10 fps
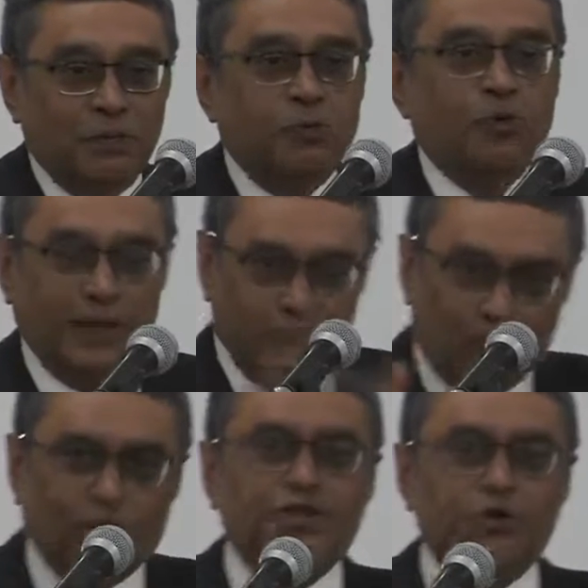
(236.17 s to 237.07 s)
Bhudev
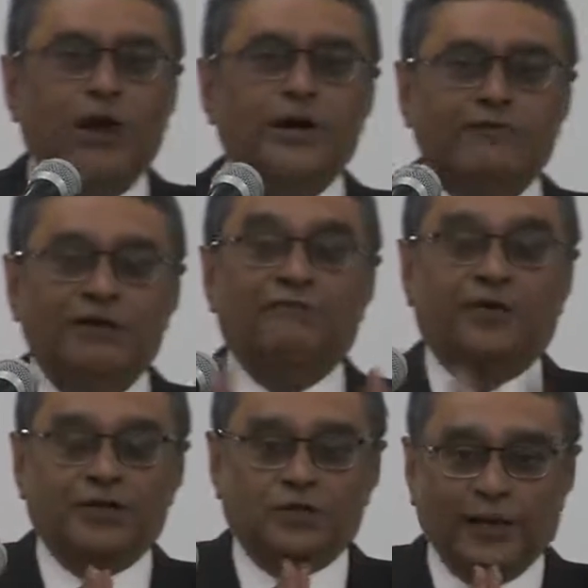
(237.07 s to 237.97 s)
Mukherjee, who I
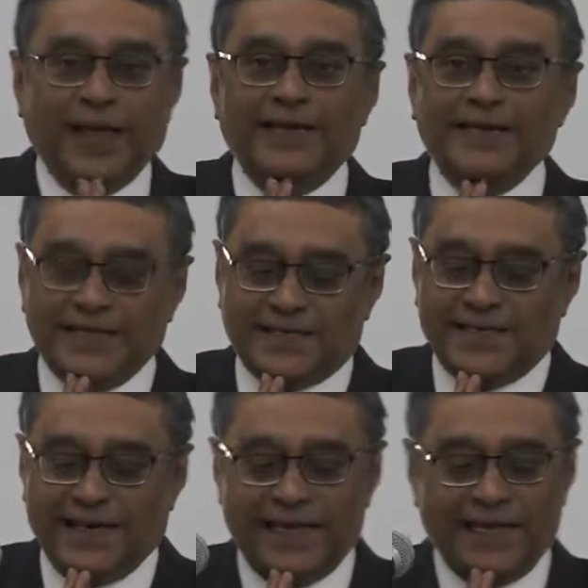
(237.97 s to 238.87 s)
referred to again
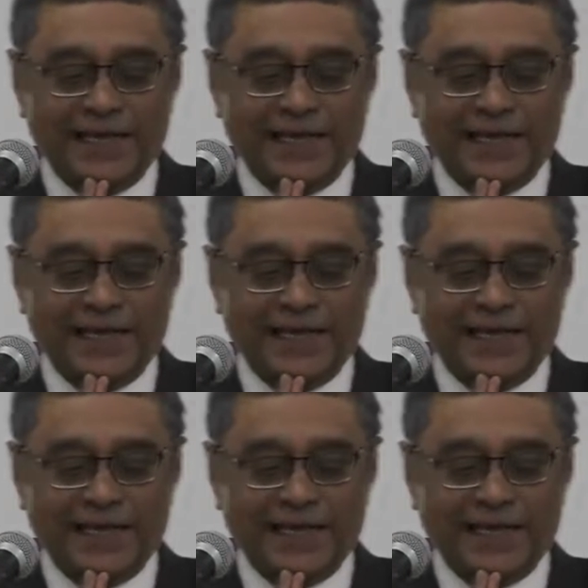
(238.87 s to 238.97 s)
yesterday,